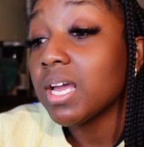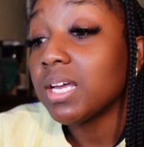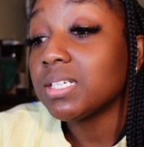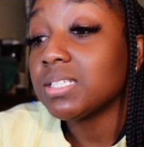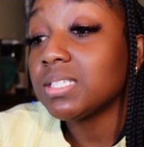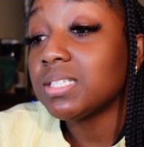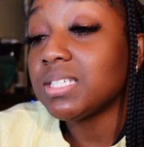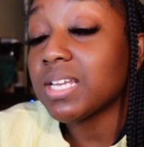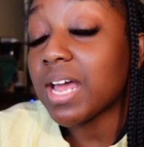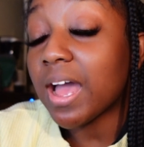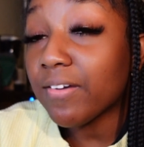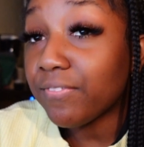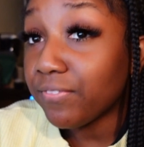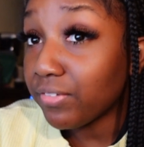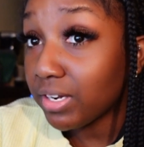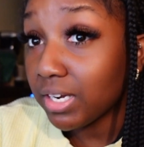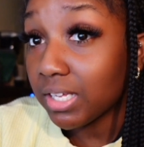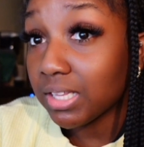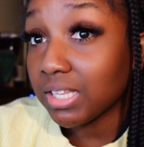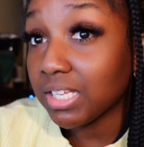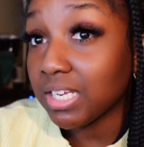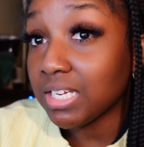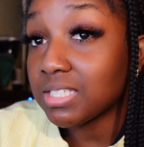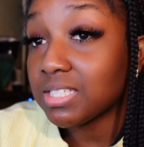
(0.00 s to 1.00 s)

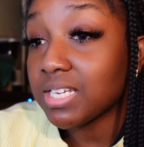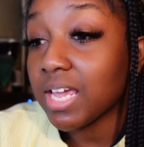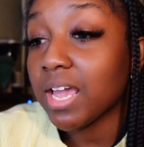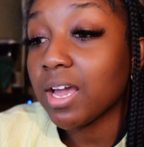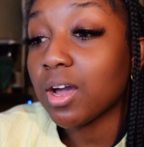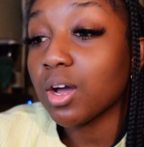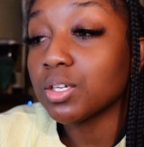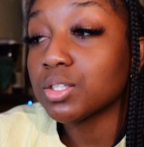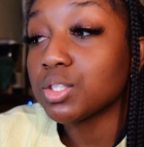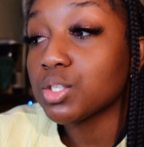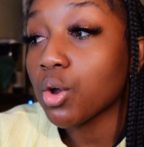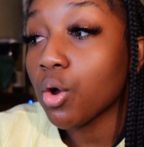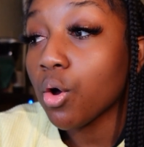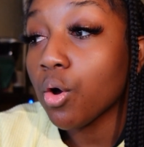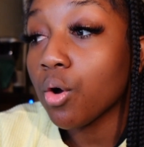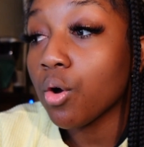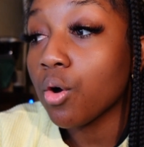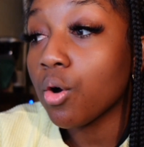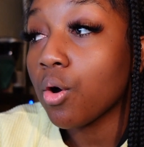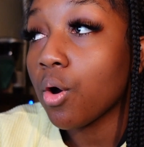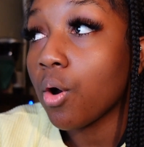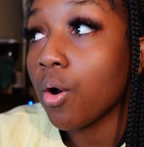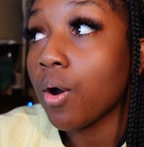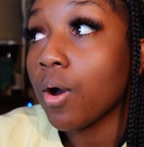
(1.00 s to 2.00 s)
definitely take a
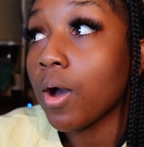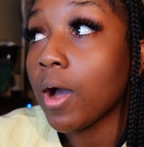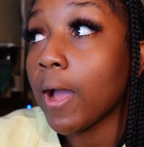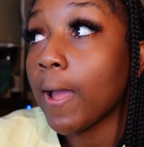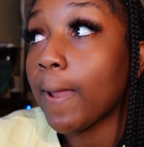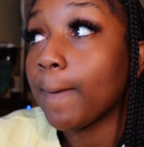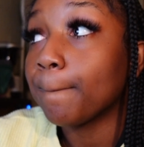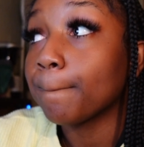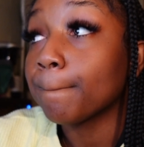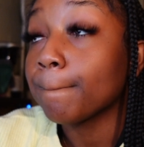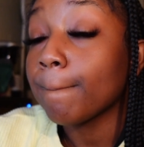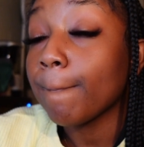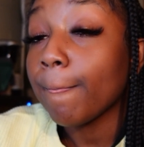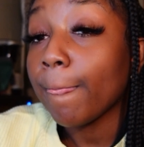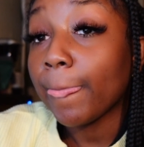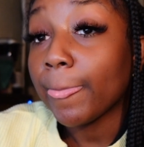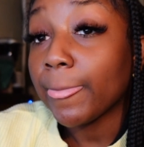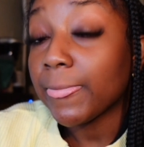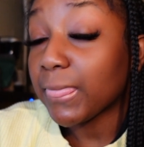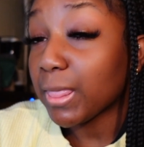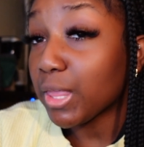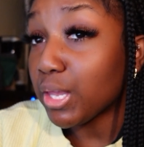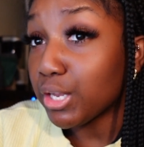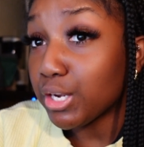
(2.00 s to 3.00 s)
toll on,
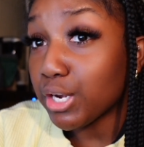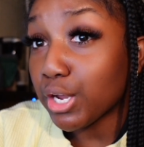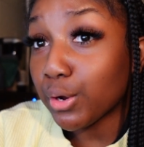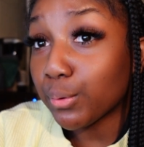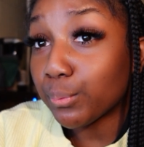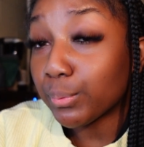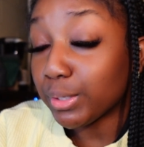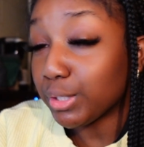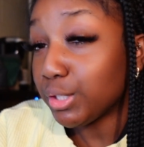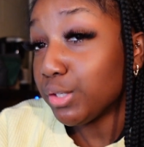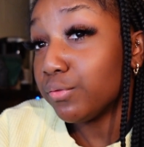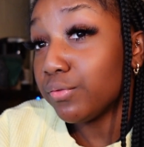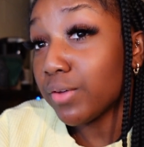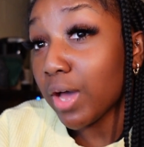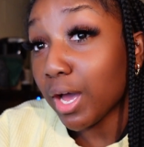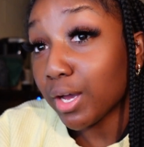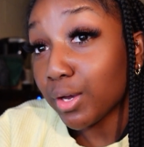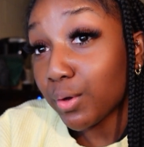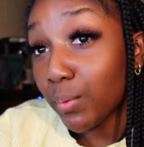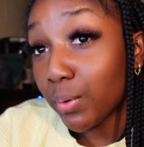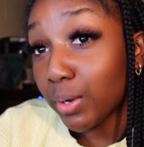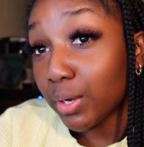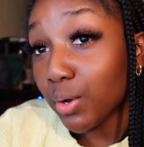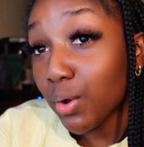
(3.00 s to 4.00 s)
you know, what you've got
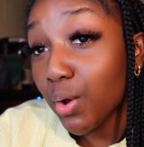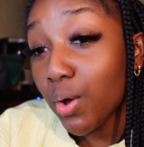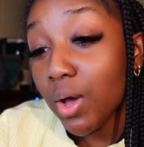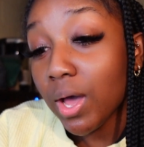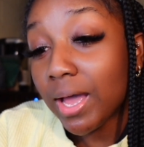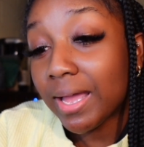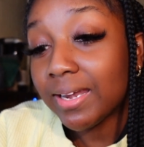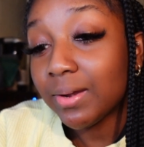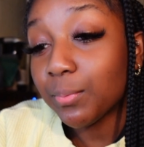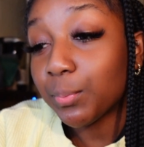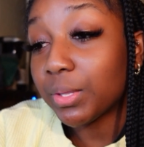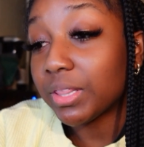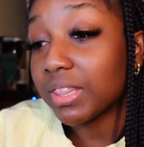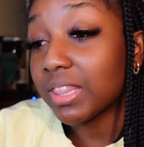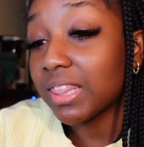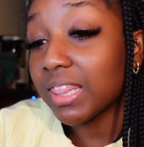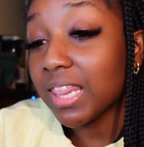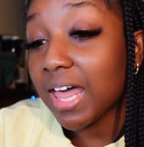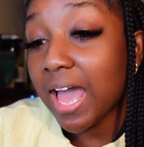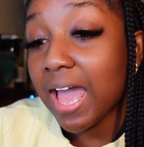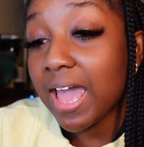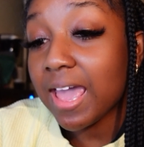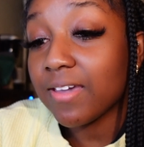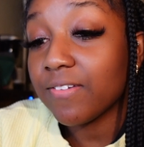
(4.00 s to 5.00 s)
going on with
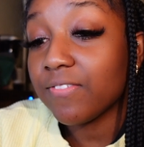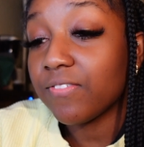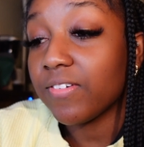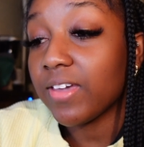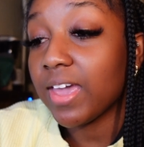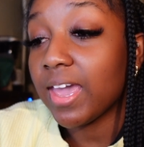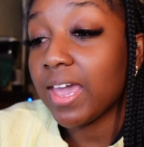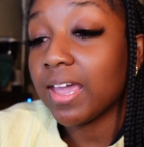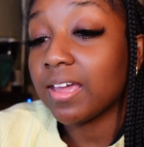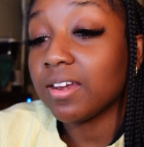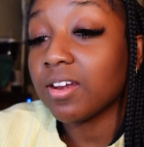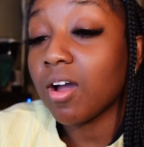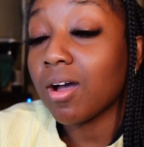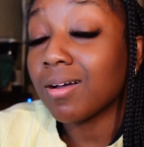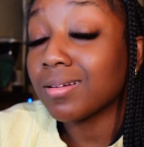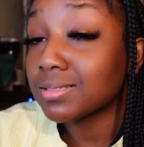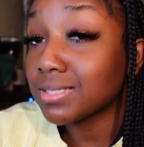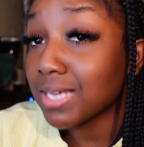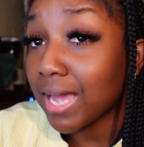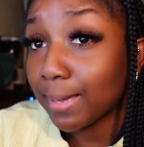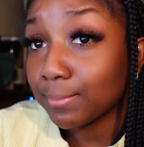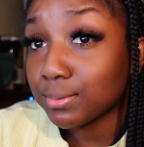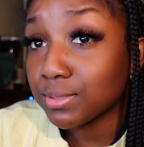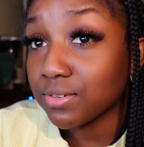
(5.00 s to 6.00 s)
life and all
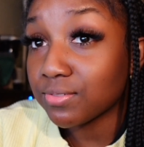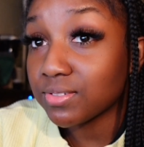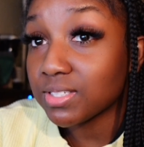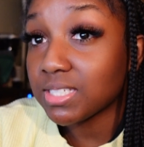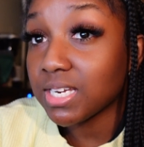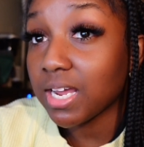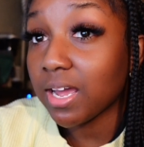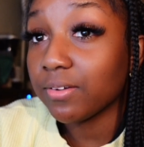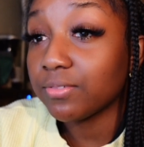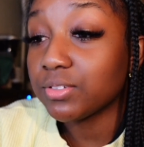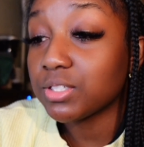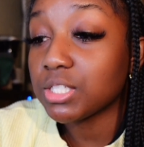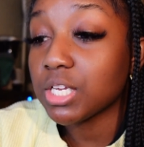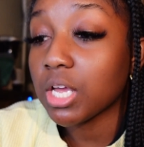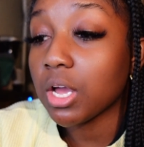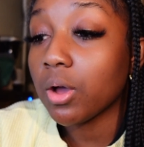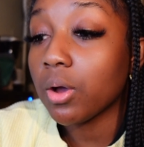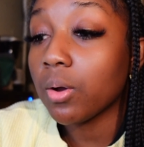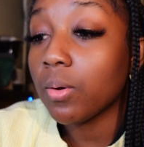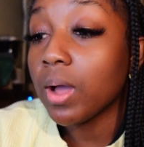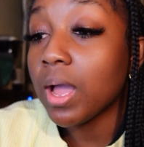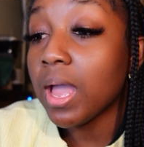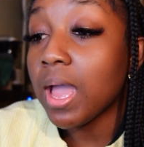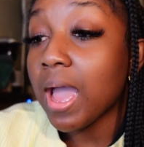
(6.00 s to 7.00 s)
types of stuff.
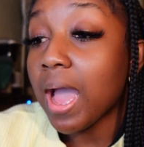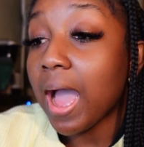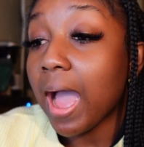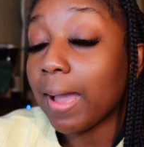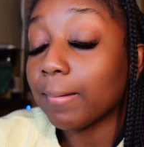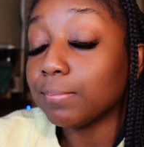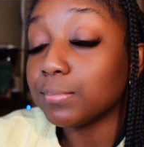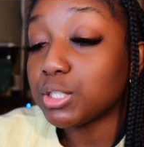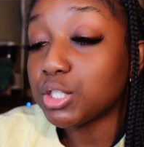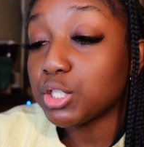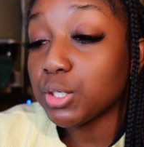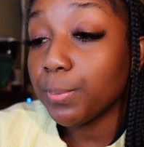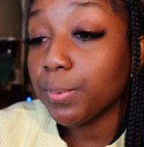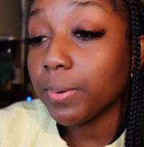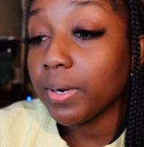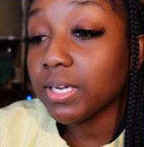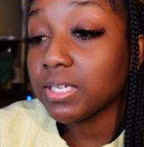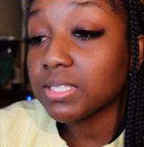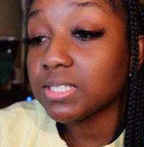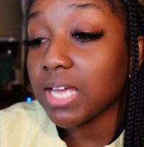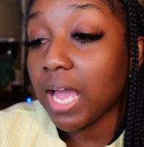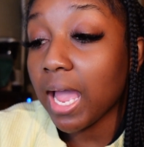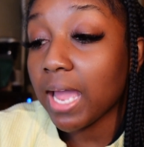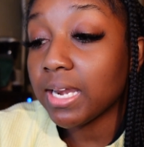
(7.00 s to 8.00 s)
So I'm super
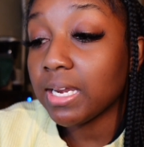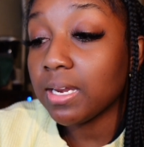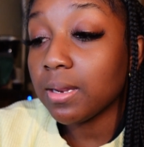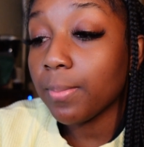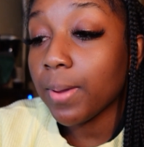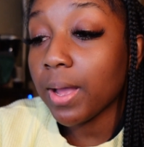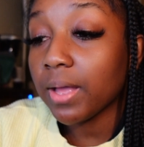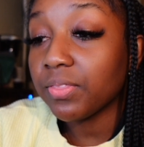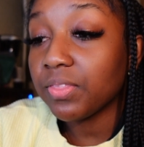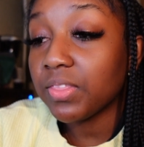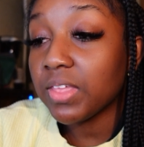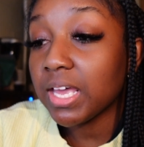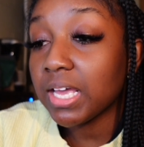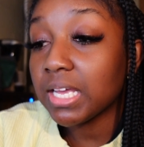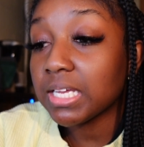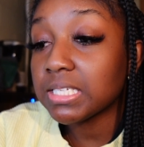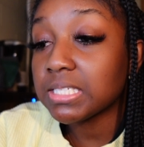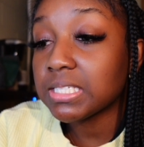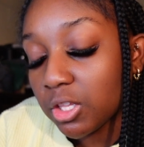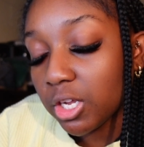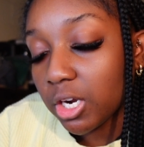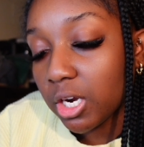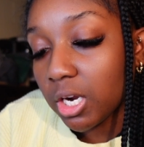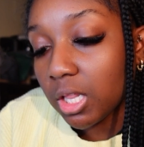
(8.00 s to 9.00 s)
excited about this.
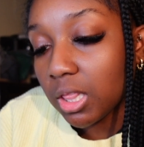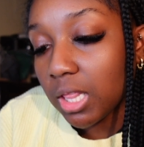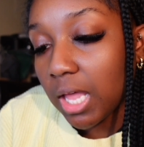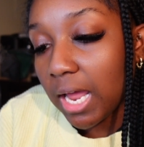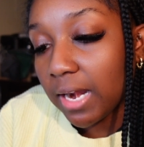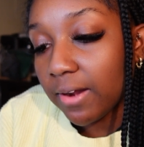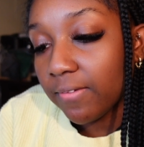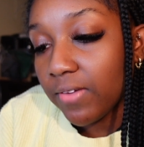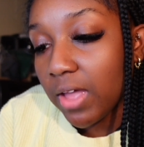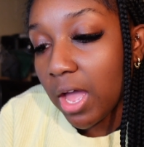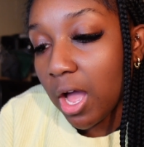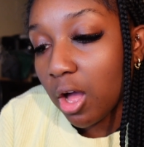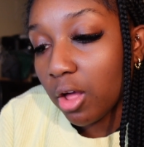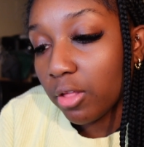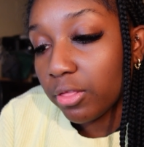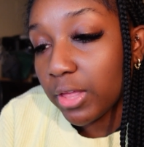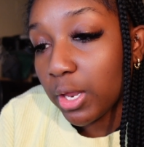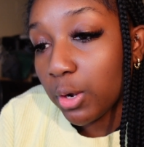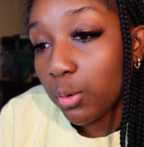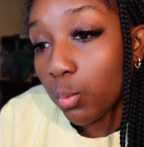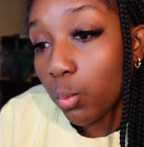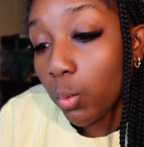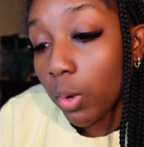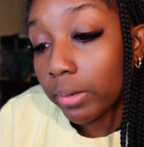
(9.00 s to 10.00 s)
There are a lot of health
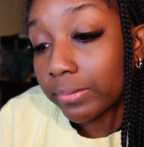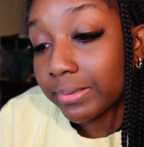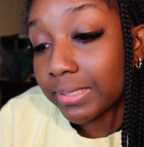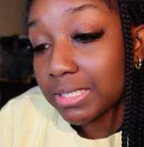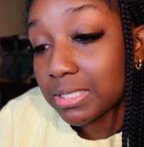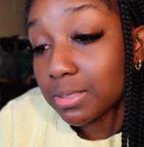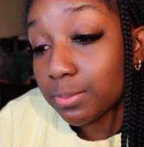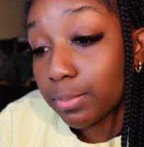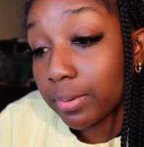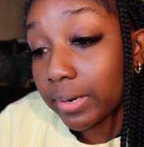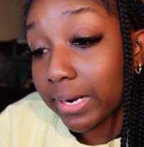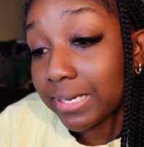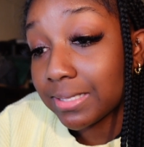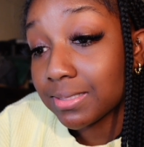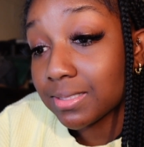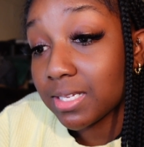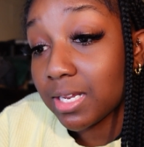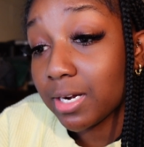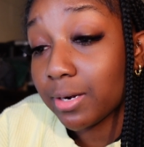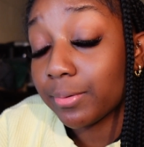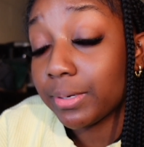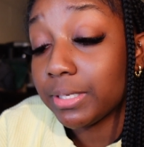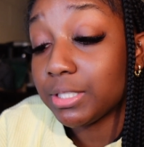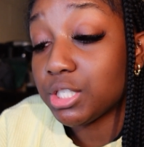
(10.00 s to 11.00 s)
and wellness brands
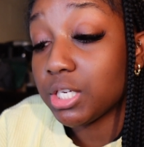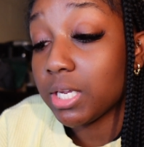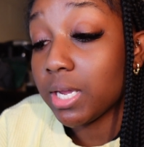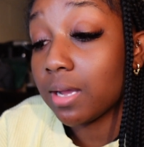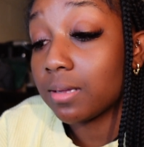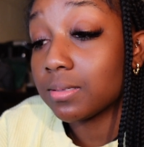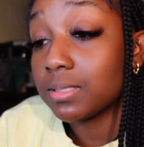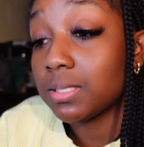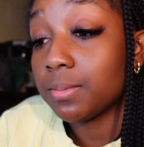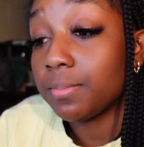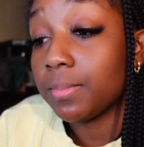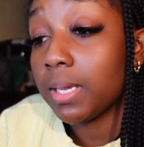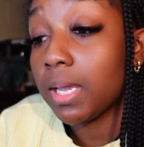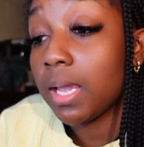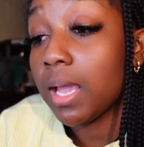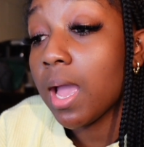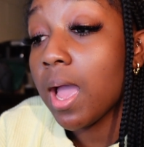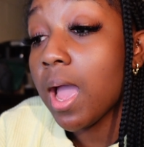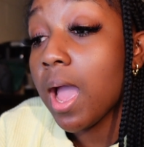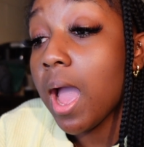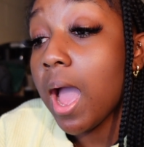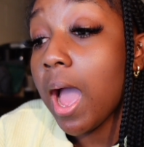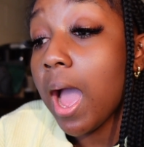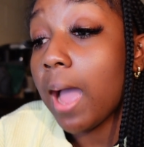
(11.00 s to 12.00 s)
that are reaching out to me.
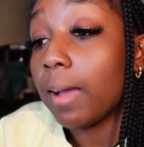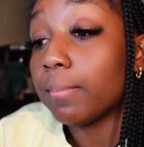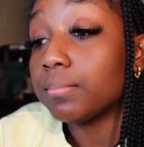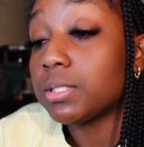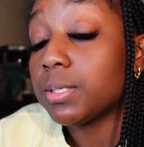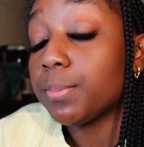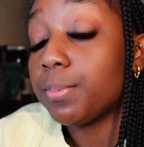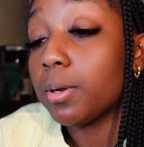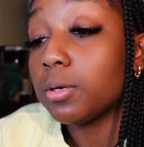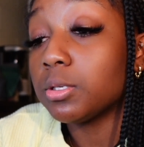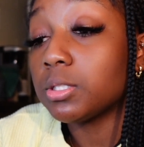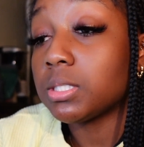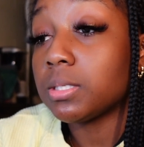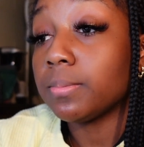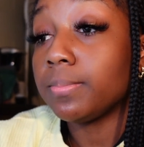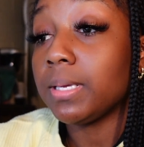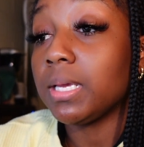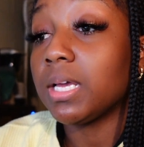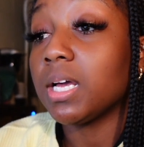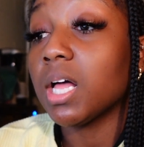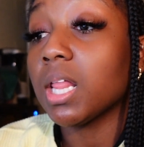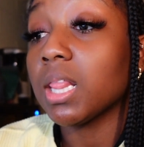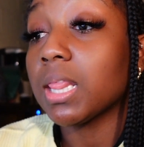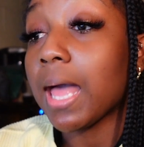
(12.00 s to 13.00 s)
I'm supposed to
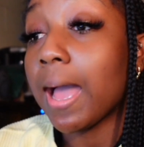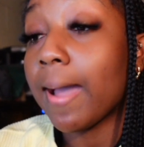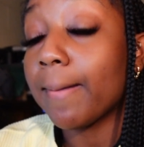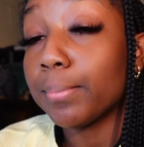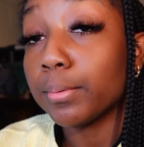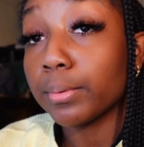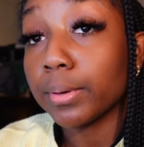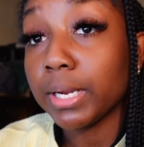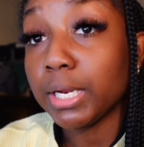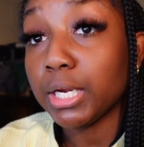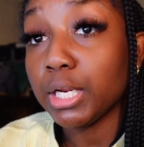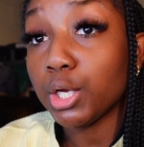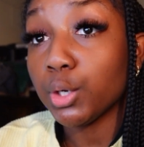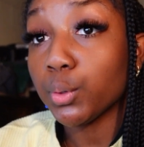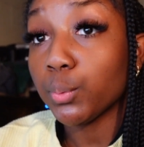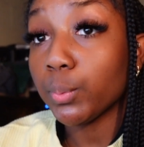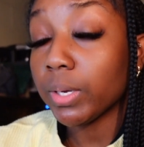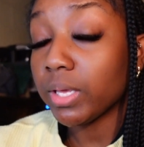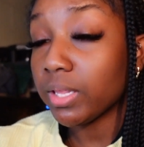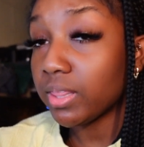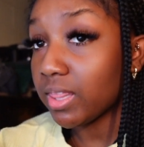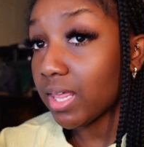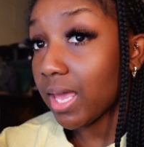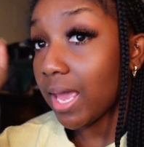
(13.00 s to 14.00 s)
be collaborating
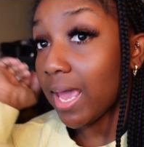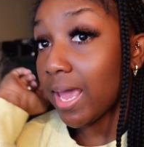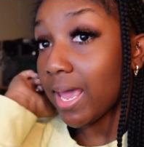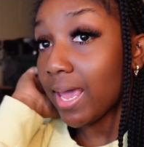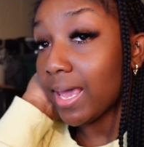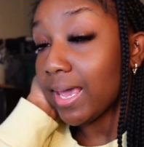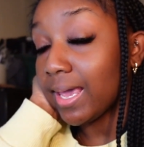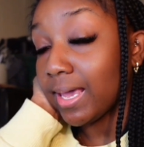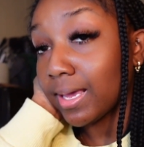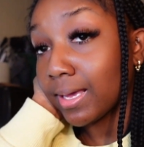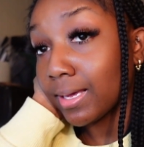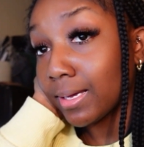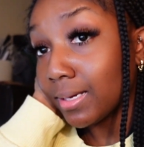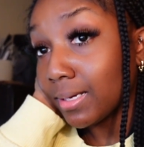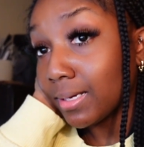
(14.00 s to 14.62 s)
with a